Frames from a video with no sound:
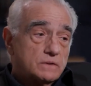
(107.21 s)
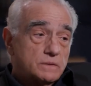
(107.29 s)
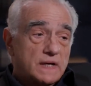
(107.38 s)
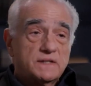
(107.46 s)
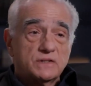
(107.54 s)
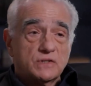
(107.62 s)

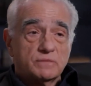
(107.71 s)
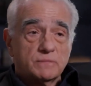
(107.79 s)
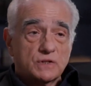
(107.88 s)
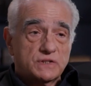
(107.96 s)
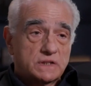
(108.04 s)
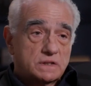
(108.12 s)
Do they deserve
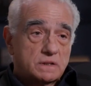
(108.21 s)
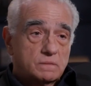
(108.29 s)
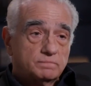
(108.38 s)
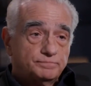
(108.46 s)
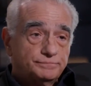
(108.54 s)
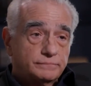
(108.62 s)
mercy
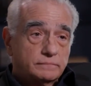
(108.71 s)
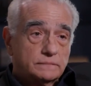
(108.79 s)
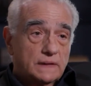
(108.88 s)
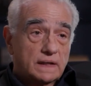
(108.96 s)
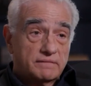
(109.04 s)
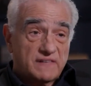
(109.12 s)
too?
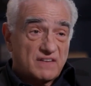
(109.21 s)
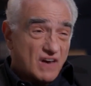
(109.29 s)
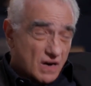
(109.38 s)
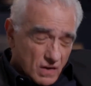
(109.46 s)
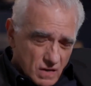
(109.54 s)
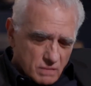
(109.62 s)
And if they've
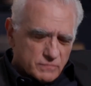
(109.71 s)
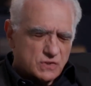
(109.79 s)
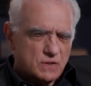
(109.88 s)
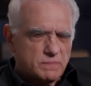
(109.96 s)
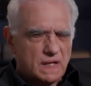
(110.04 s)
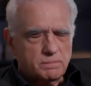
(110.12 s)
harmed
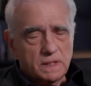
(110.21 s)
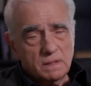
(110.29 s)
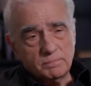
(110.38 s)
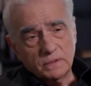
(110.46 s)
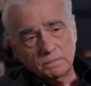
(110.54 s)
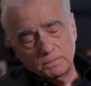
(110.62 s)
so many
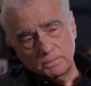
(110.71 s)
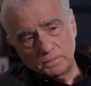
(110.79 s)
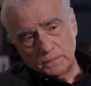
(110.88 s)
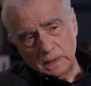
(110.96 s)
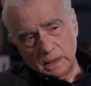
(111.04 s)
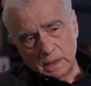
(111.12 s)
people,
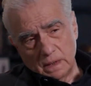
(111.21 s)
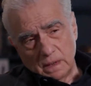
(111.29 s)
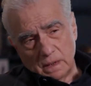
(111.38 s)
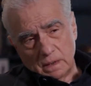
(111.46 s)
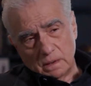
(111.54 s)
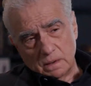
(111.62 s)

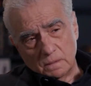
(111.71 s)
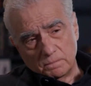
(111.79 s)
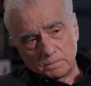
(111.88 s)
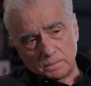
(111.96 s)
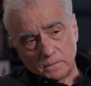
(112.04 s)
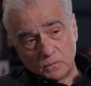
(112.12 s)

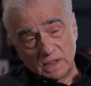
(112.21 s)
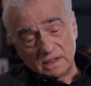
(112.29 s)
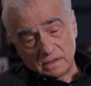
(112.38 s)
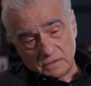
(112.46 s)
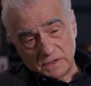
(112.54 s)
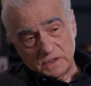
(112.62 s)
well,
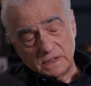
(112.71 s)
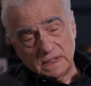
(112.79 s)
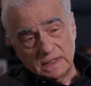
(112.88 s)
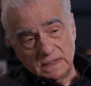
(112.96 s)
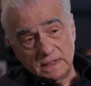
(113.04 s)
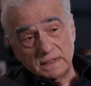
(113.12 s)
in
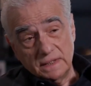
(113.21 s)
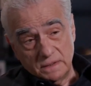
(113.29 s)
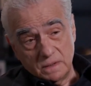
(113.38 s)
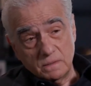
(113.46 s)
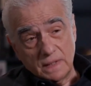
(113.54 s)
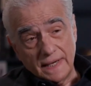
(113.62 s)
Christian idea, they
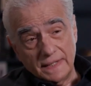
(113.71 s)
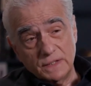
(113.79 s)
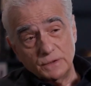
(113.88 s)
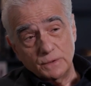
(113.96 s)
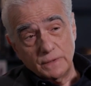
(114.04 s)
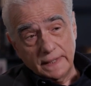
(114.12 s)
do. How do
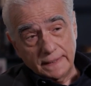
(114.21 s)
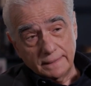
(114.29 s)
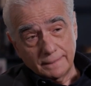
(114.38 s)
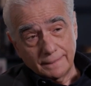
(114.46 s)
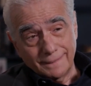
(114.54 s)
you do that?